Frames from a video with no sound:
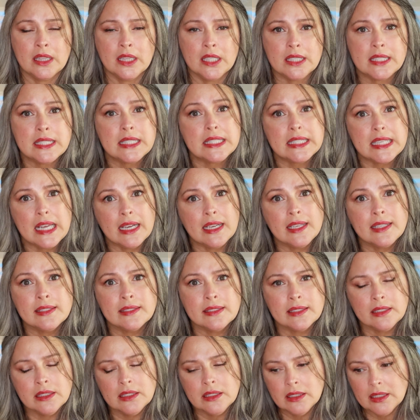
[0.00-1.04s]
the
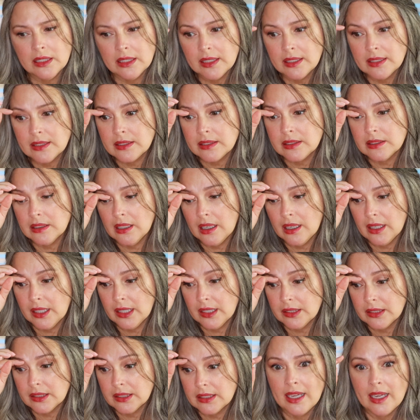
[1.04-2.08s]
sizing is
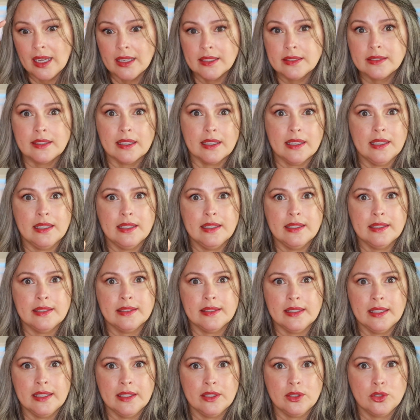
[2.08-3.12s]
not as
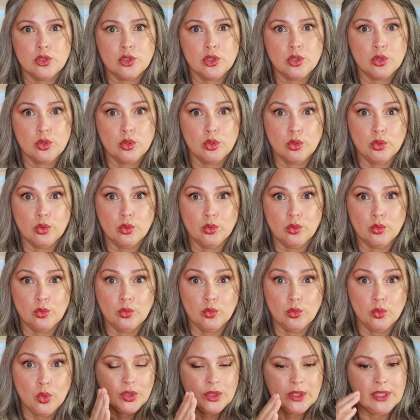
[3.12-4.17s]
easy
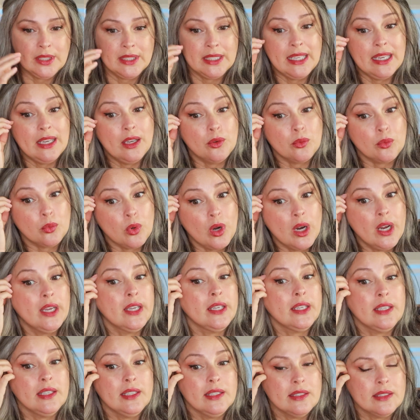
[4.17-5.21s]
to get
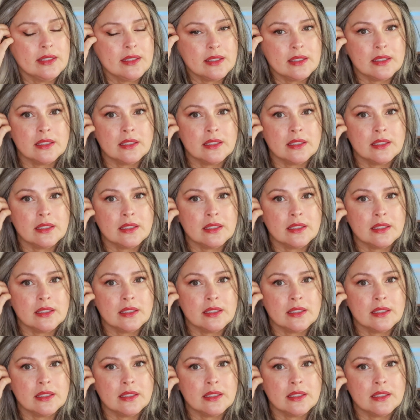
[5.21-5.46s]
right.